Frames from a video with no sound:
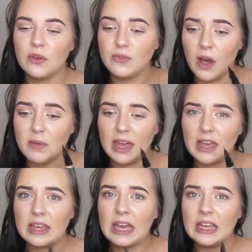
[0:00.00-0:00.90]
If I'm
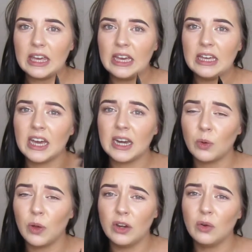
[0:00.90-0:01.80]
getting cakey and I'm
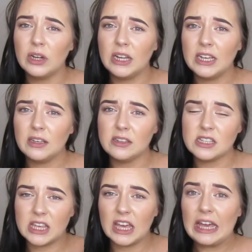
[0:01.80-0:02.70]
quite an oily
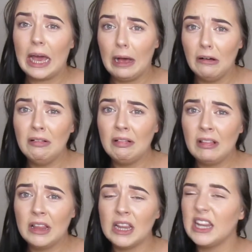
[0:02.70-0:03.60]
skin gal,
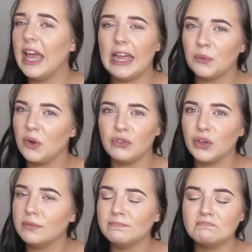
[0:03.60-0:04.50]
ain't gonna work for you.